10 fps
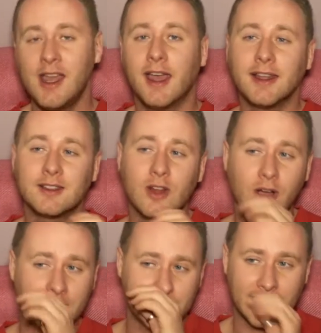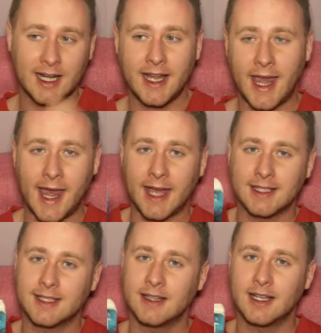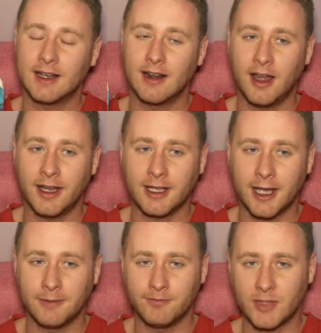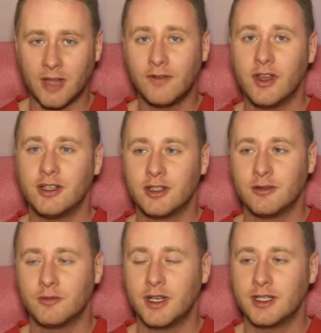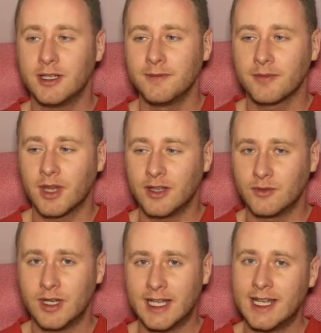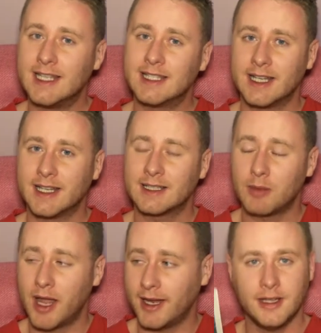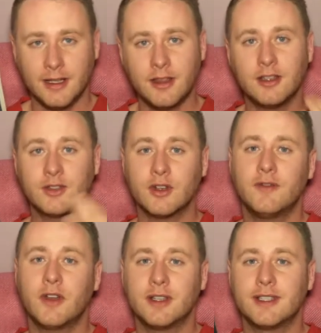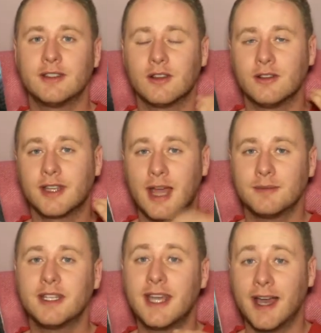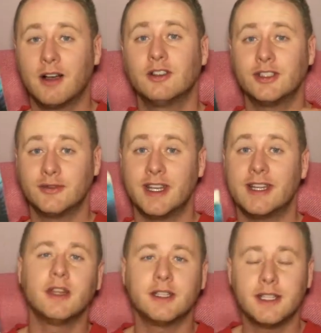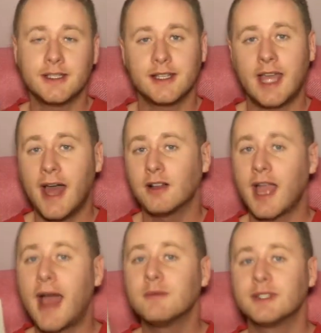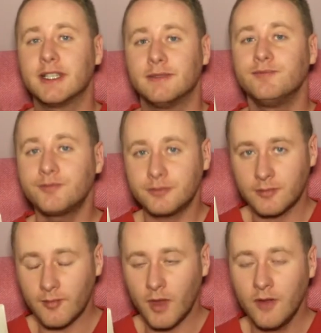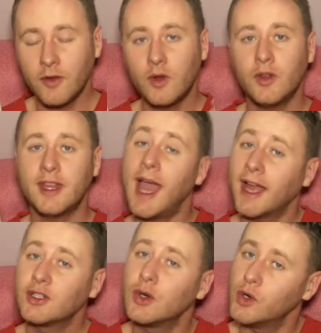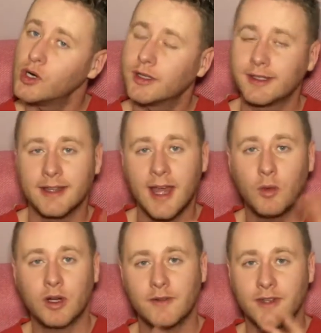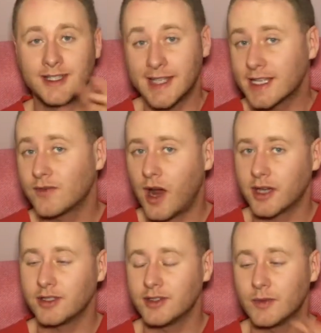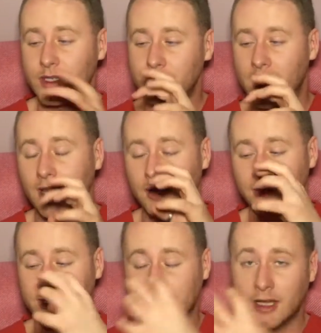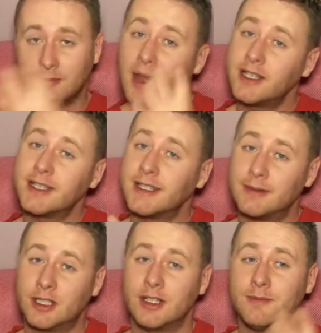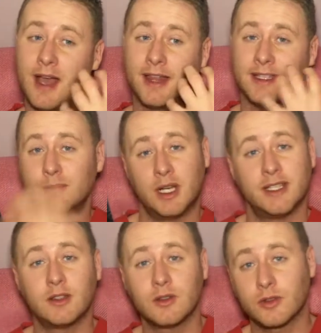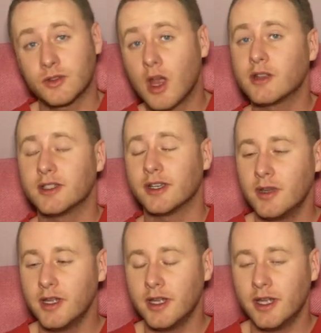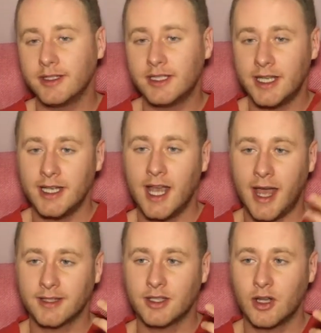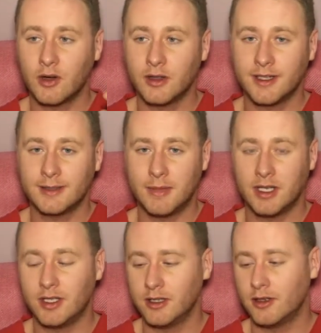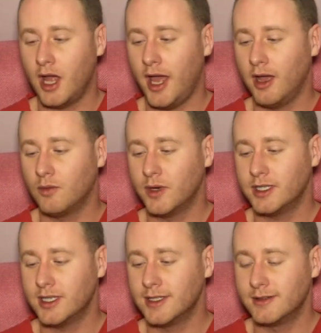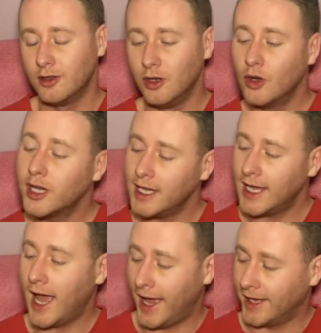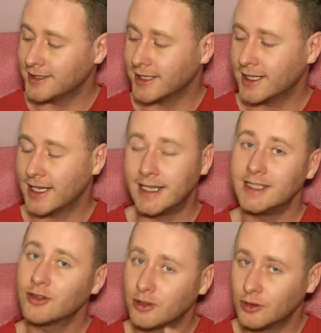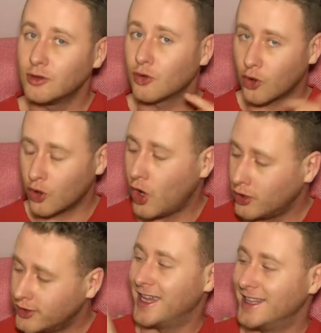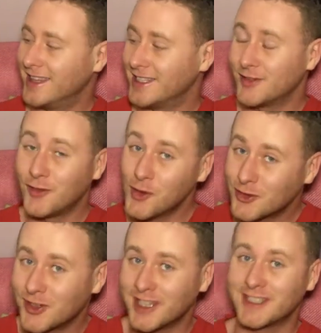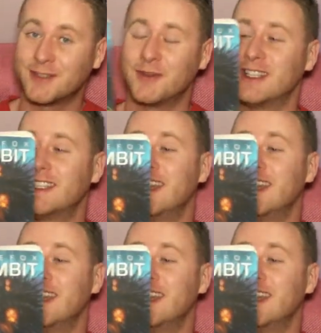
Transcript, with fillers: It's not as clear as something like Divergent, which is really easily explained. The story focuses on Captain Cal Sharice. She is the Cal captain for the Ash Hawks, and they're one of the 6 factions which make up this kind of magic system and this political structure. She has to go on this mission, which is looking at calendrical rot in this fortress, which